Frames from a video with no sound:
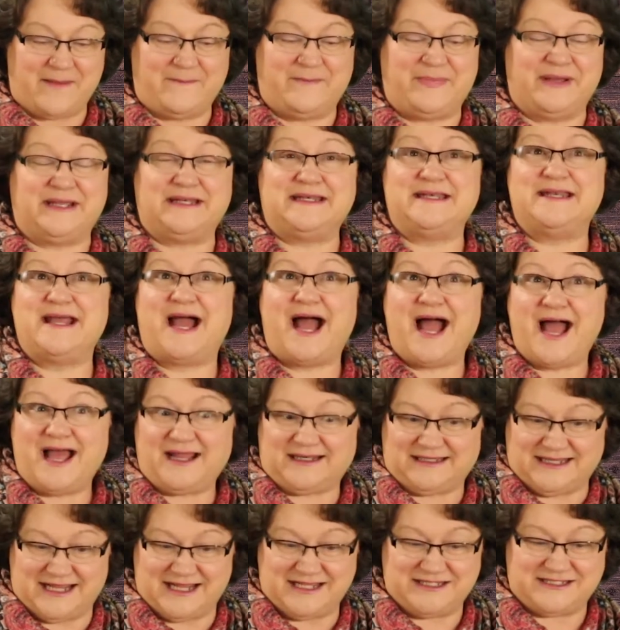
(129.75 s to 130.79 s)
But
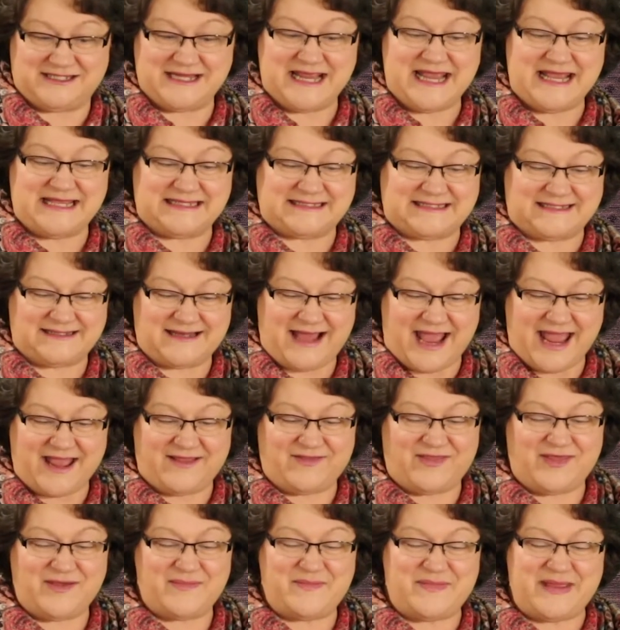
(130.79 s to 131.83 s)
knowledge is
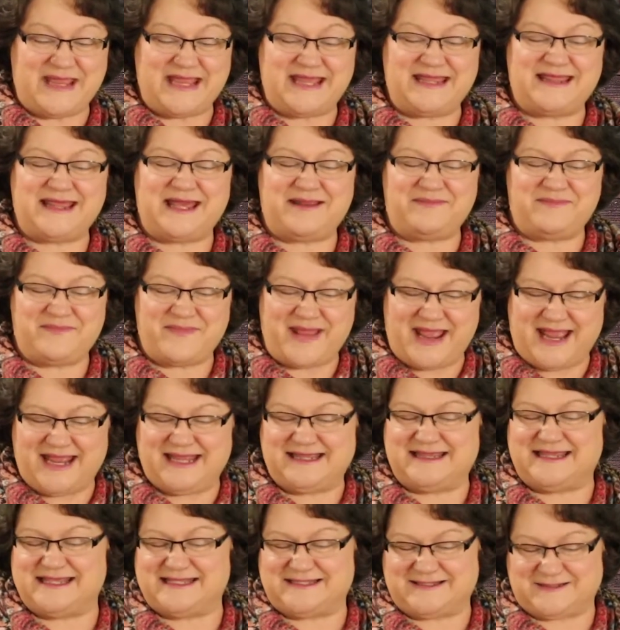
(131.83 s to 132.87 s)
like the bee that
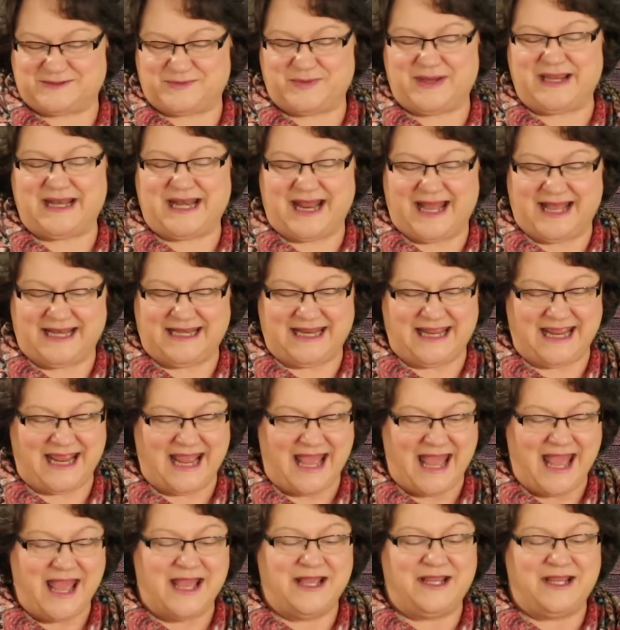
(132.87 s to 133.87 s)
made the sweet honey.